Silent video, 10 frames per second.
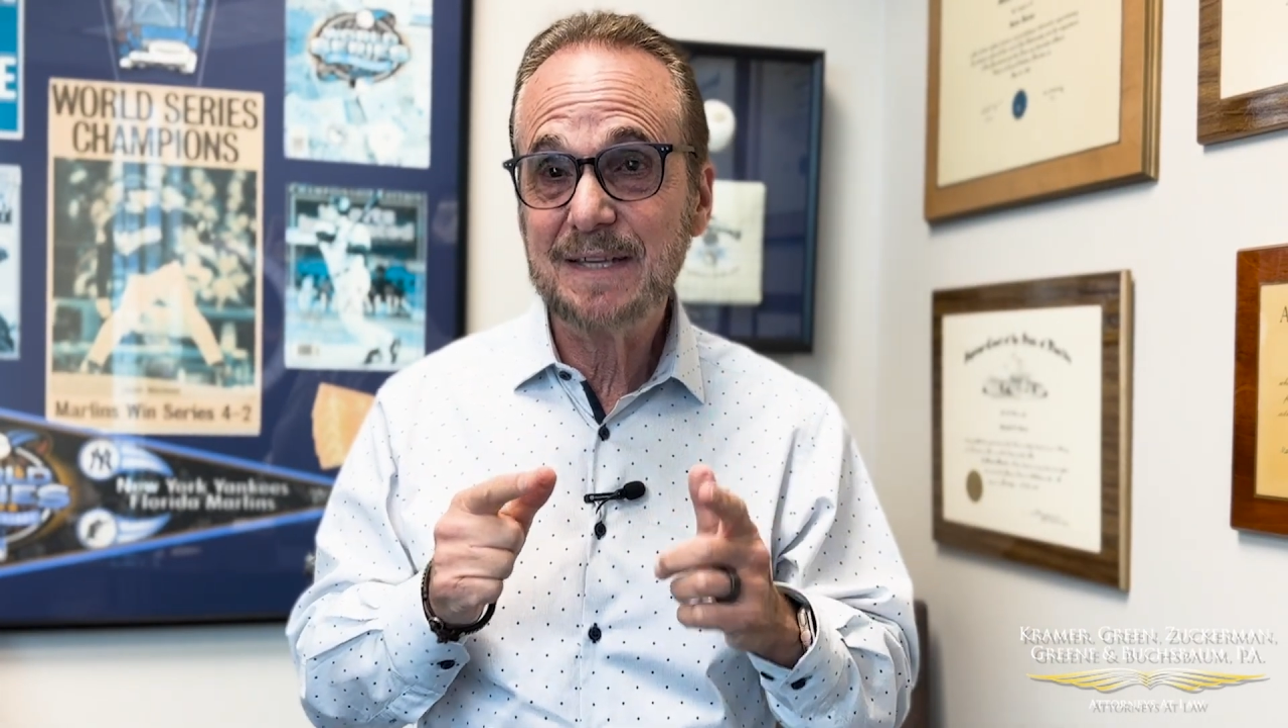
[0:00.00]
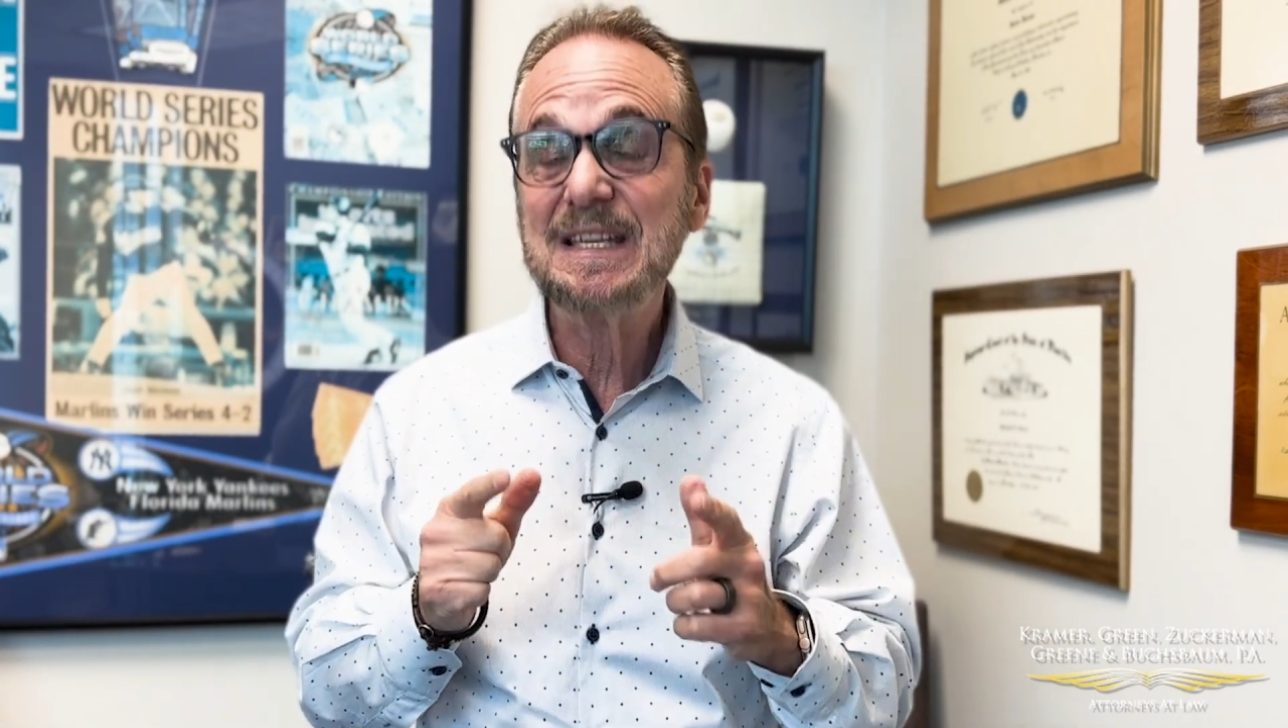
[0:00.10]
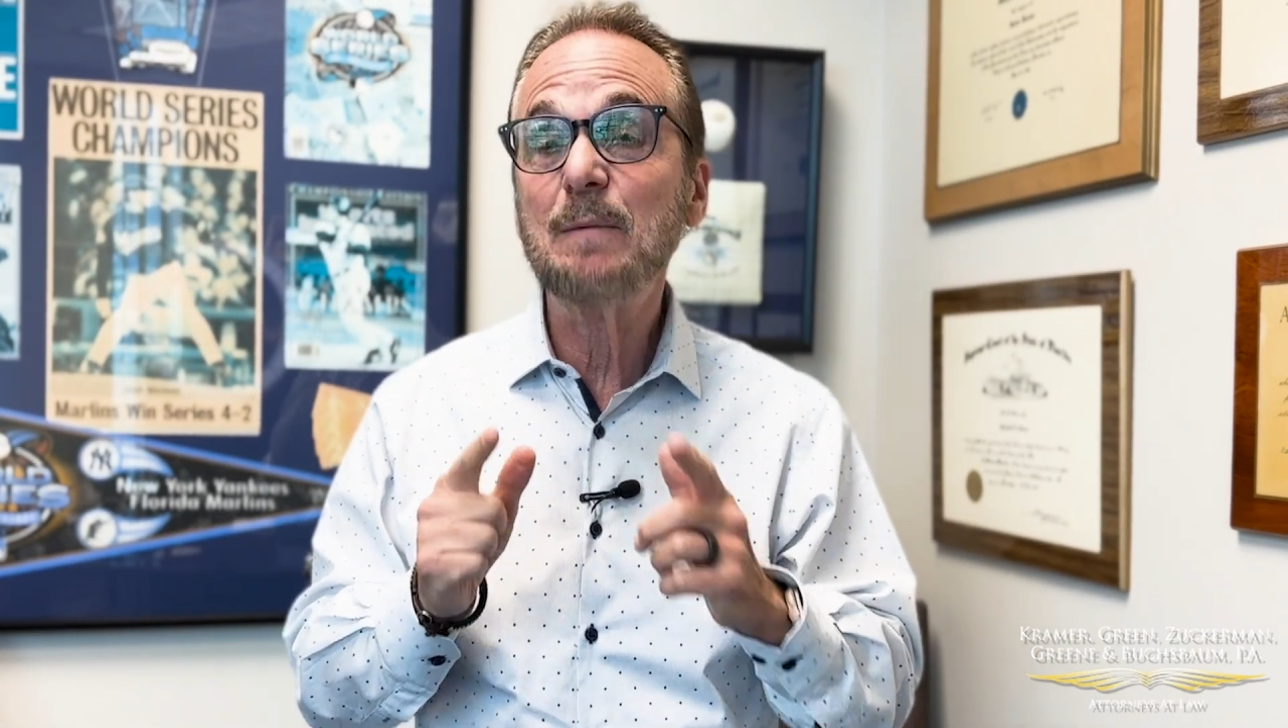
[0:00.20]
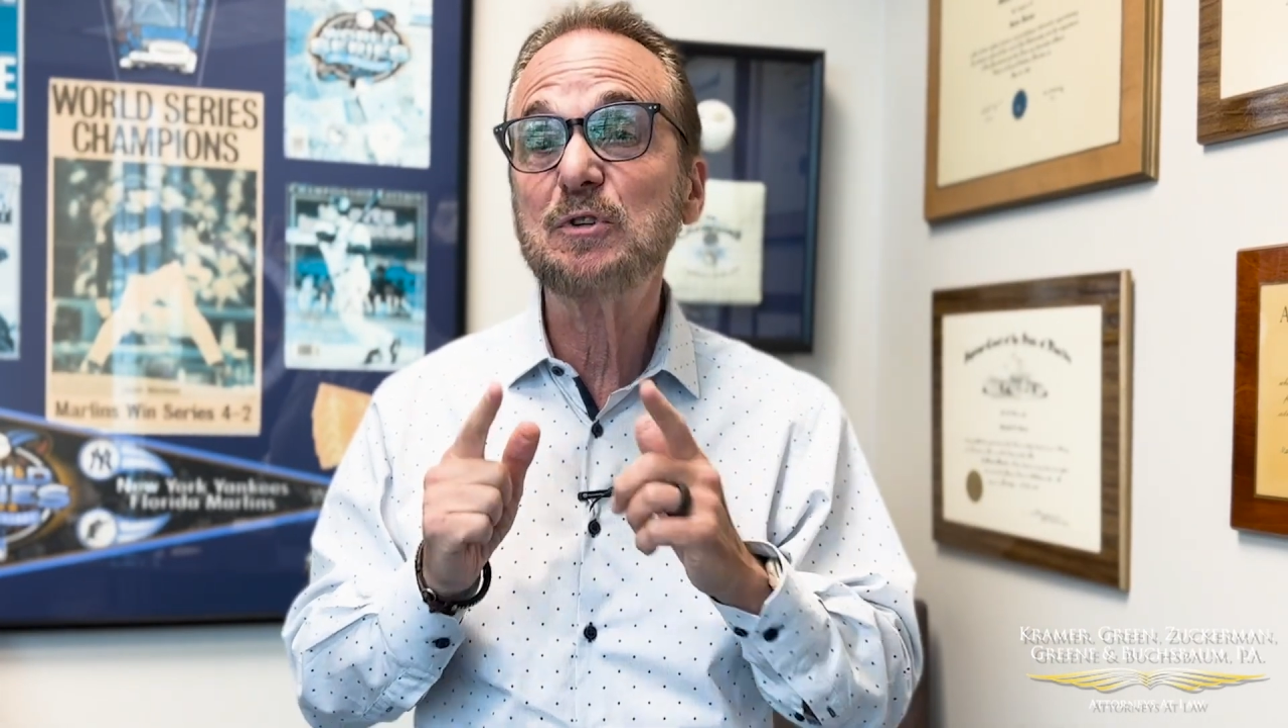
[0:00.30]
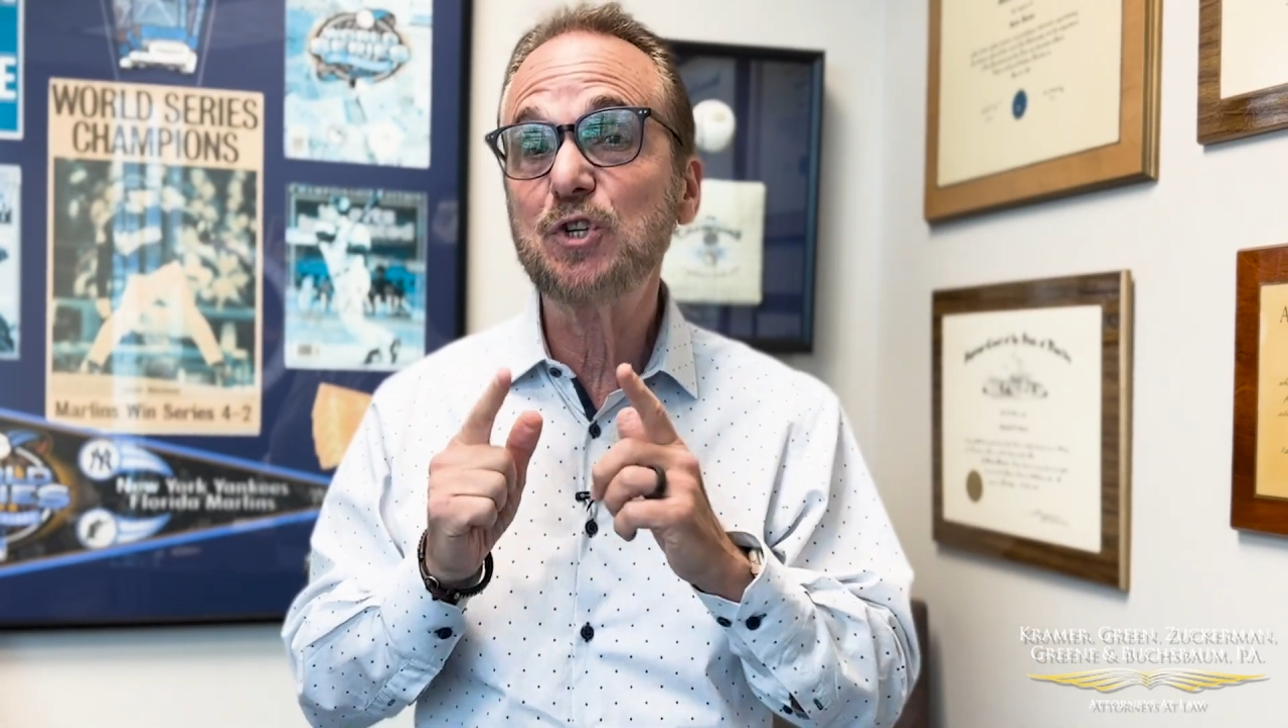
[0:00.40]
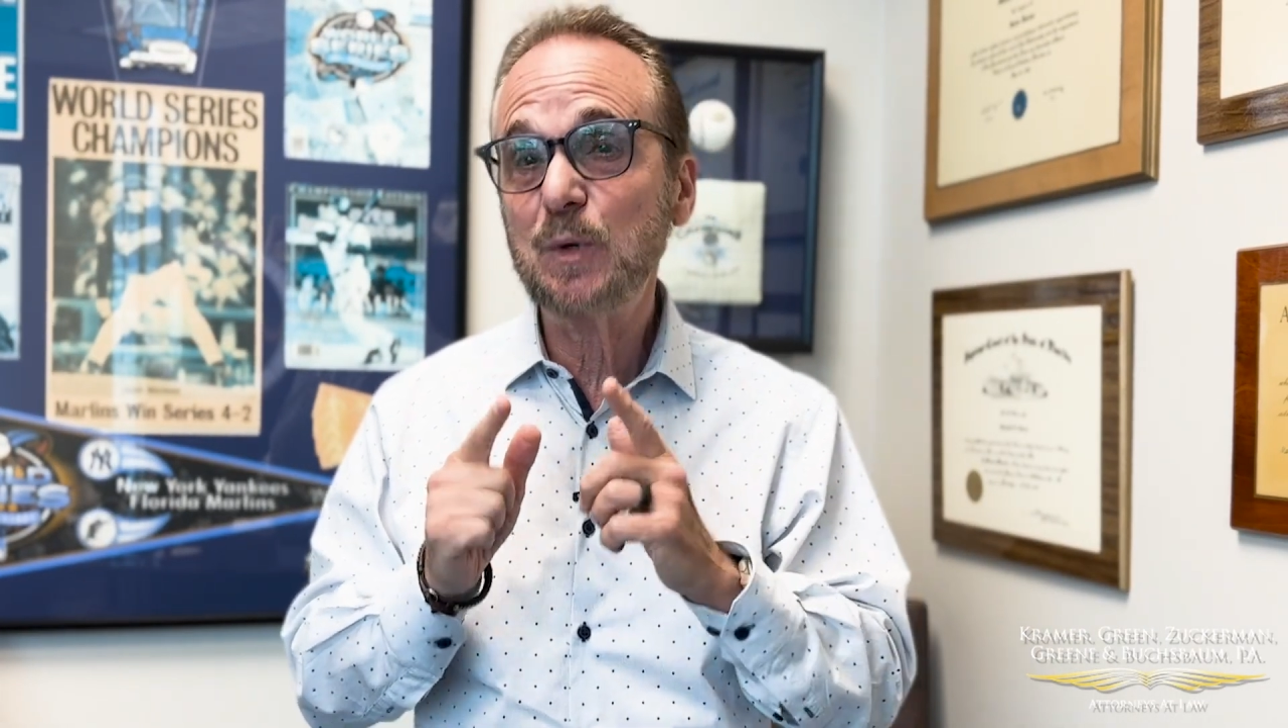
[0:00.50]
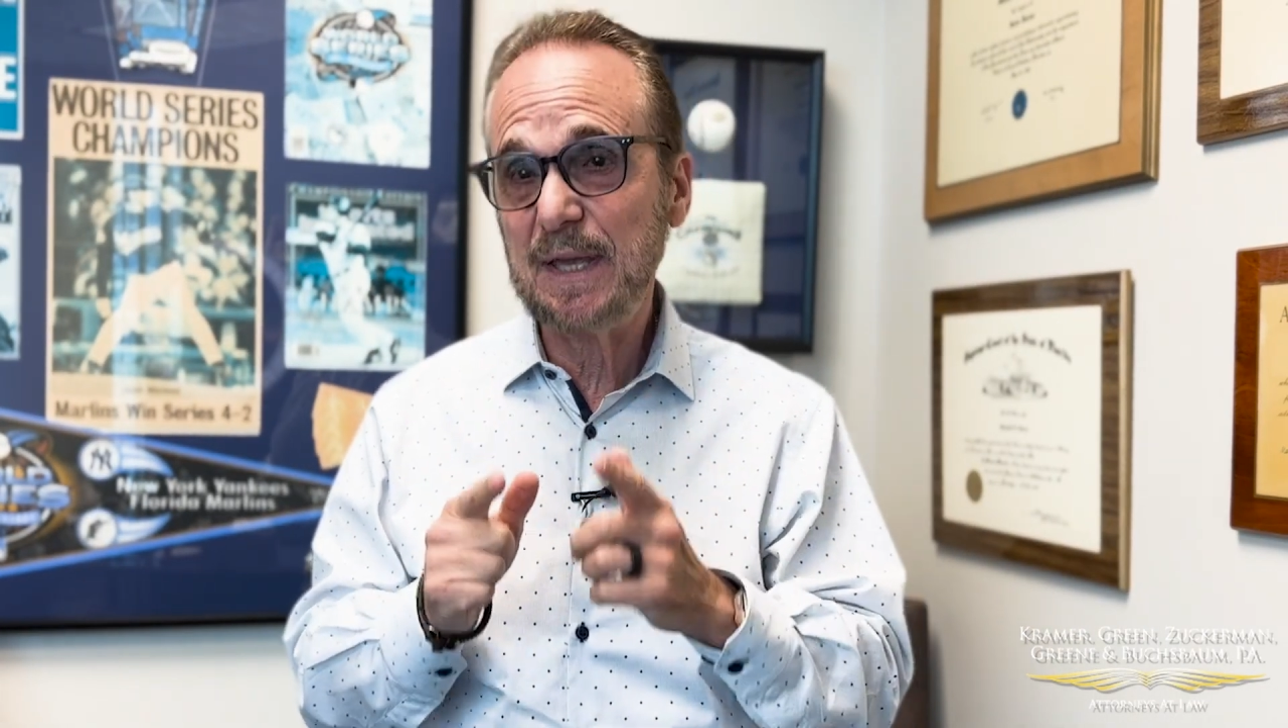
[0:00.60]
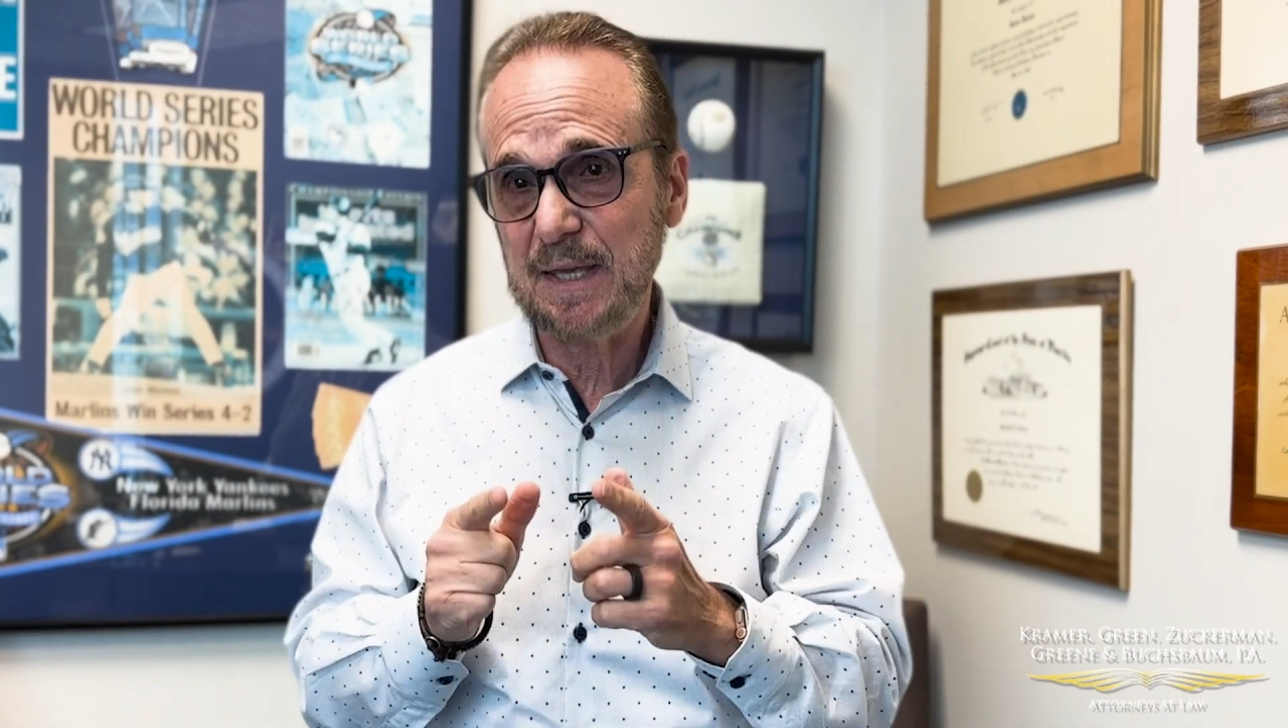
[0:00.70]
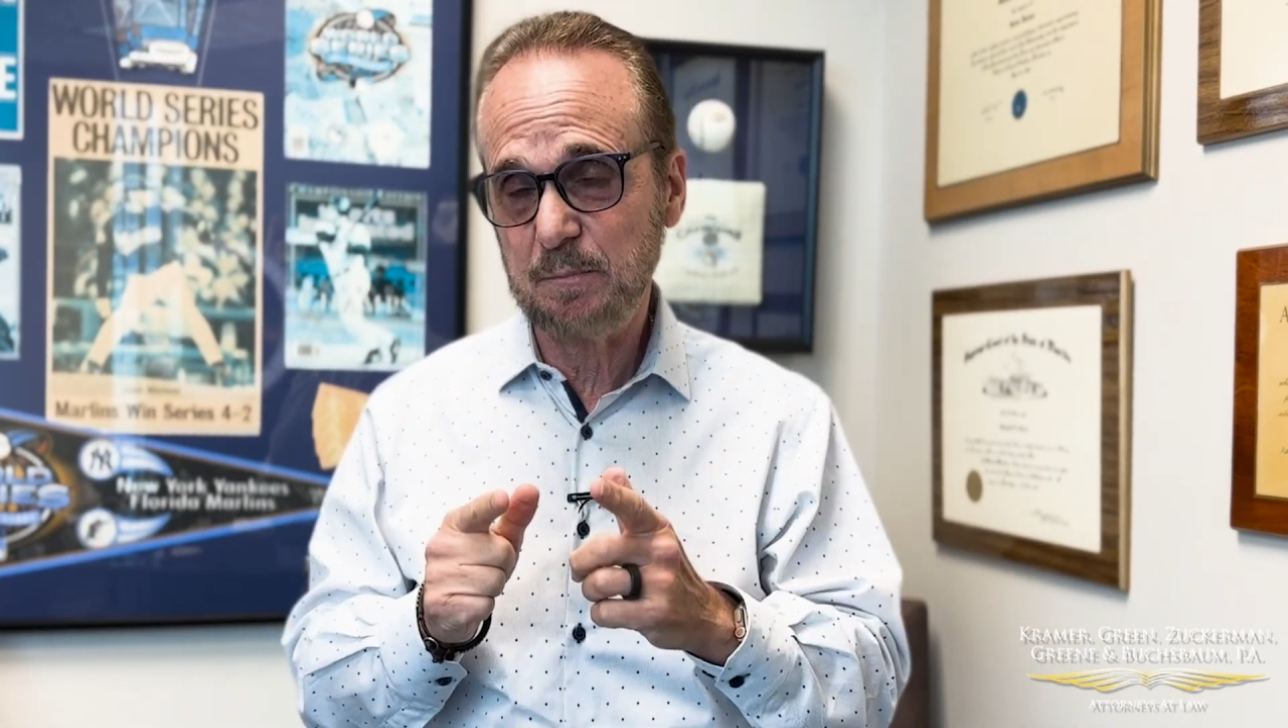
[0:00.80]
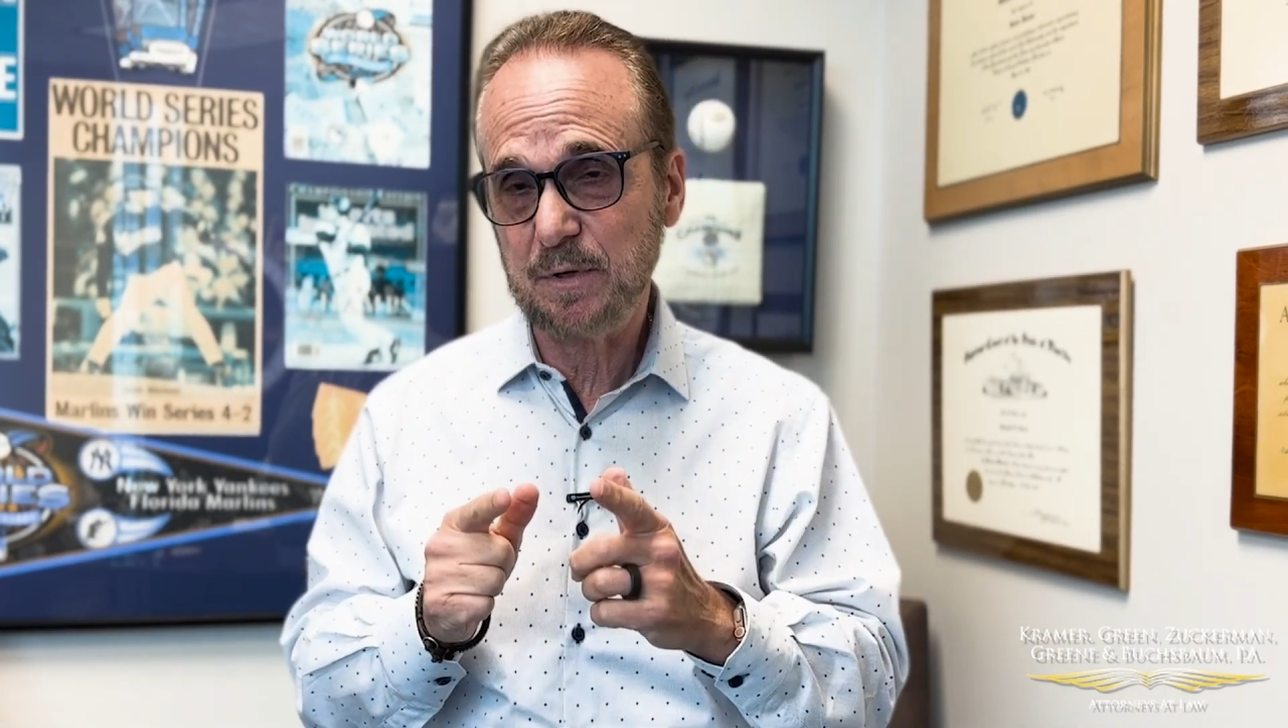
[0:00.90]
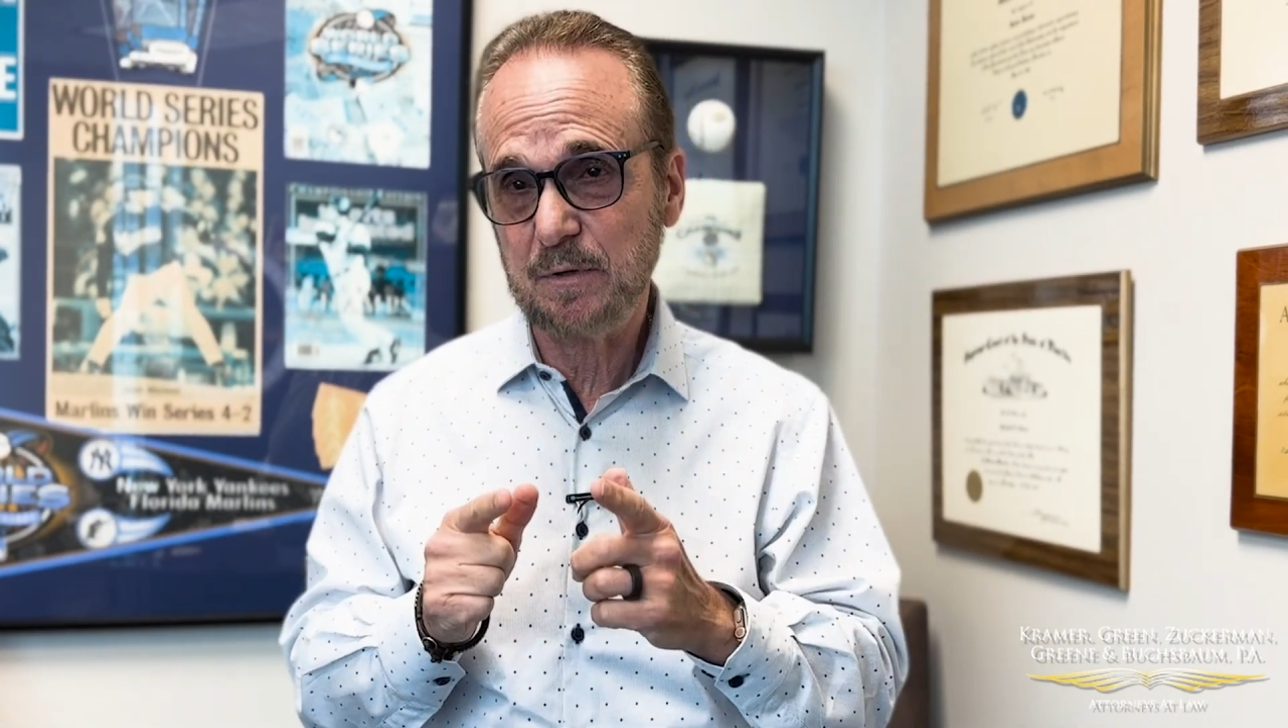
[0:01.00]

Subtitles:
it's how much you keep.